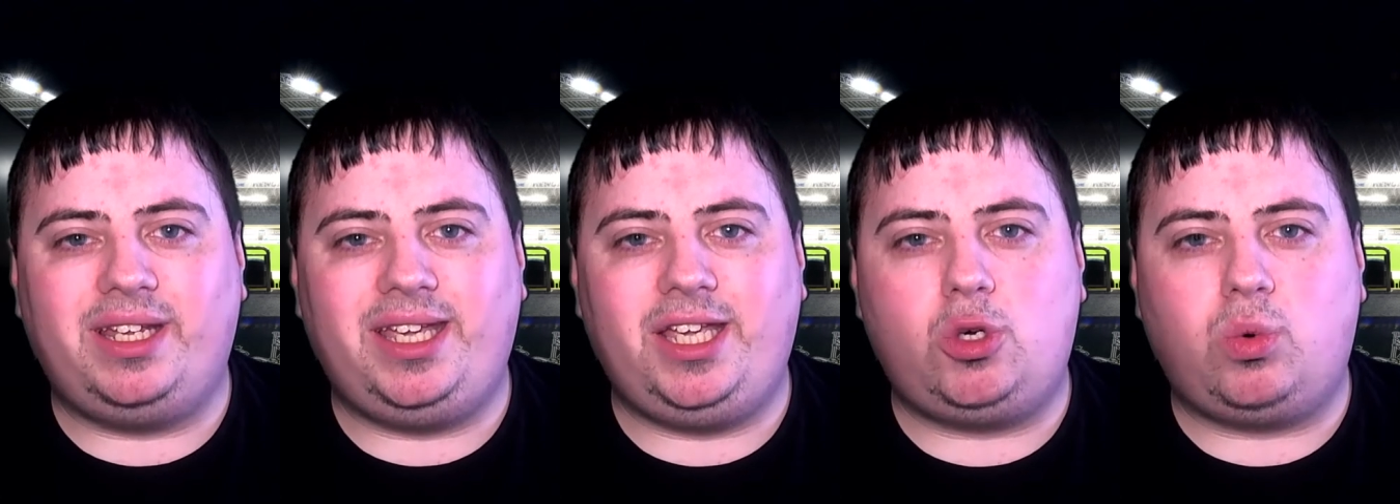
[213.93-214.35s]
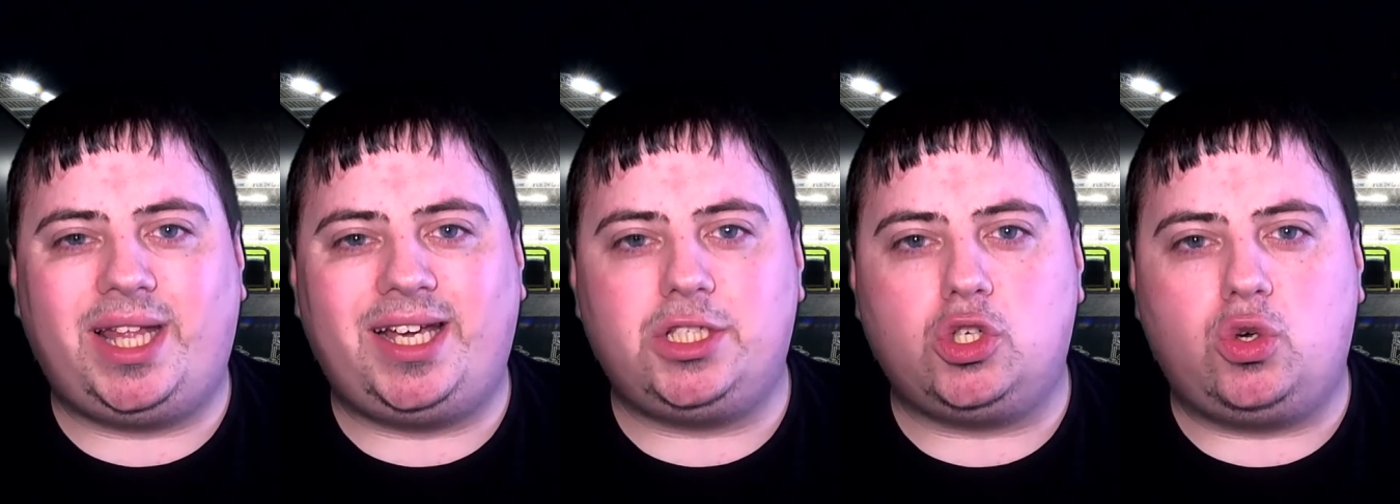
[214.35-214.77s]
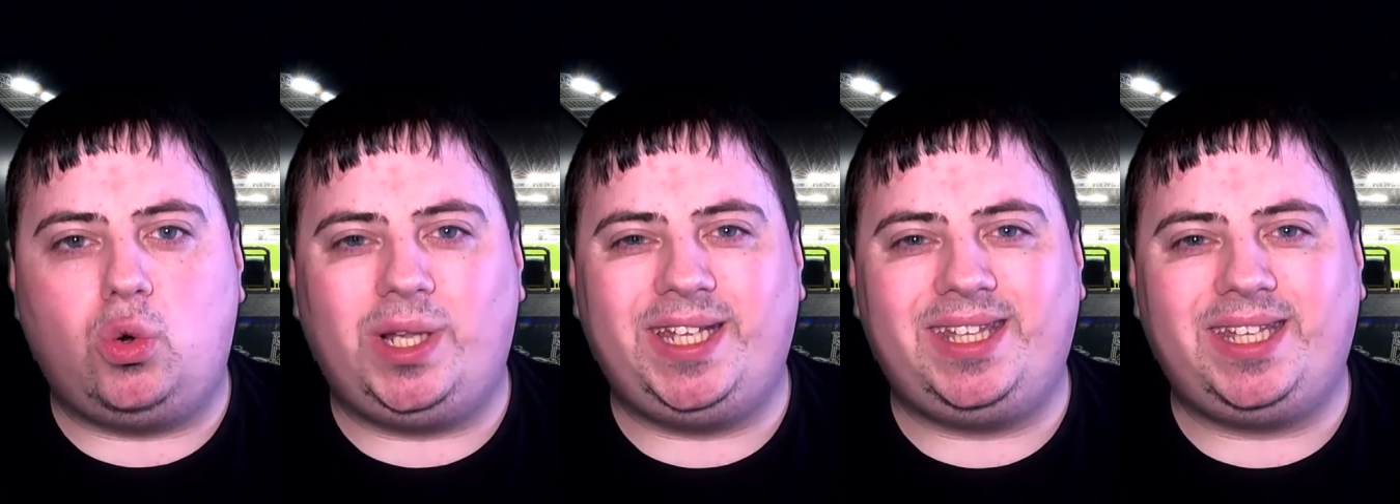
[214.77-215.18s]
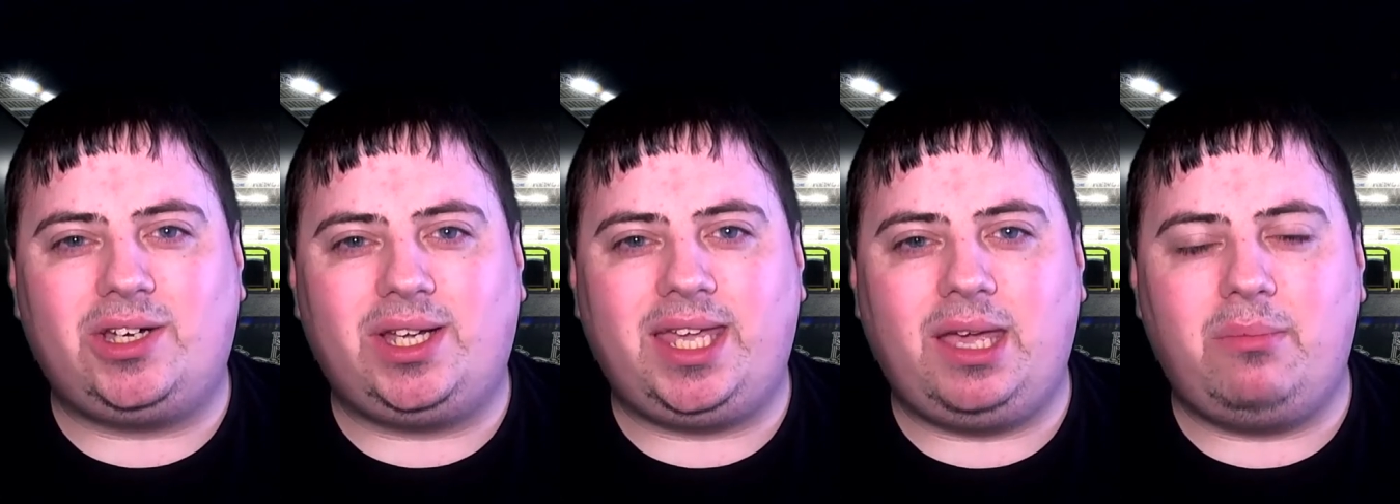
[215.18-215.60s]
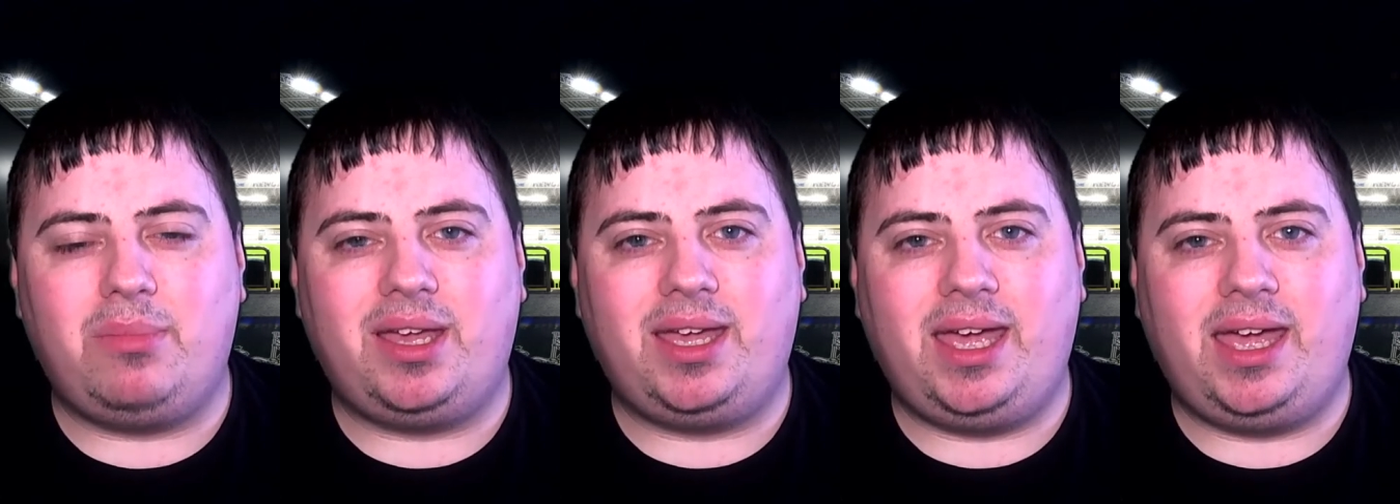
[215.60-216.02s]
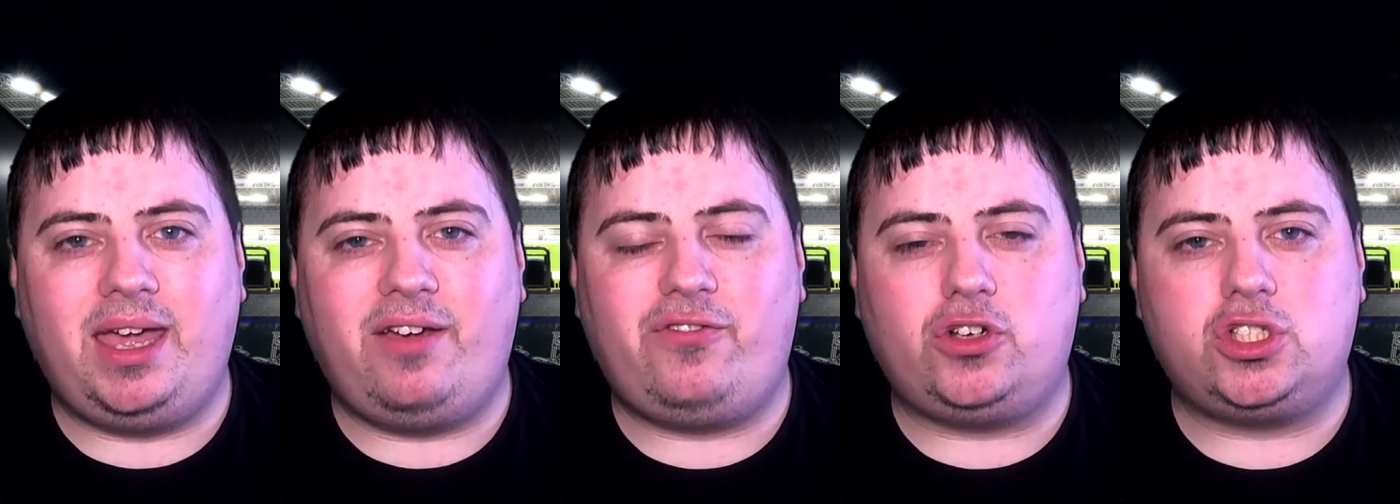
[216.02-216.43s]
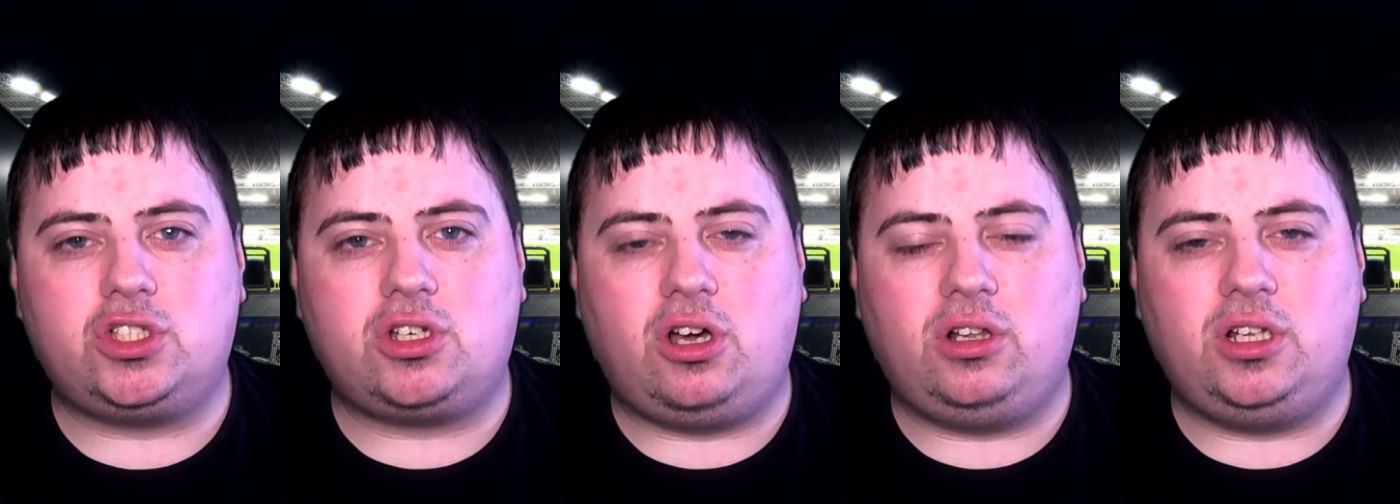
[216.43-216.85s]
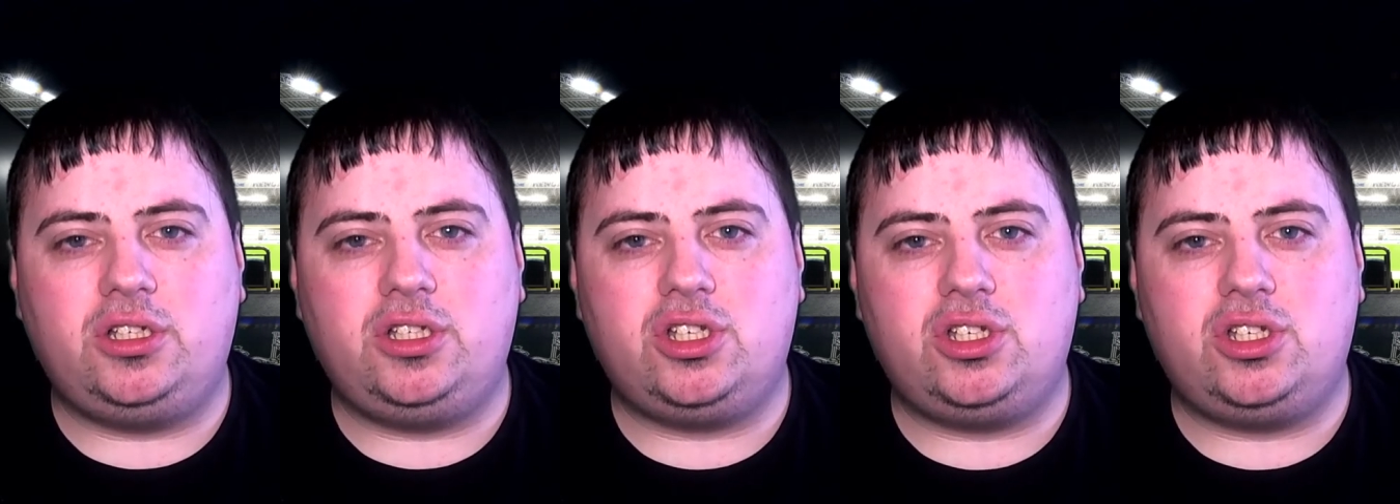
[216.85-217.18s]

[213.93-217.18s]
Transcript: equalising goal in the game for Scotland,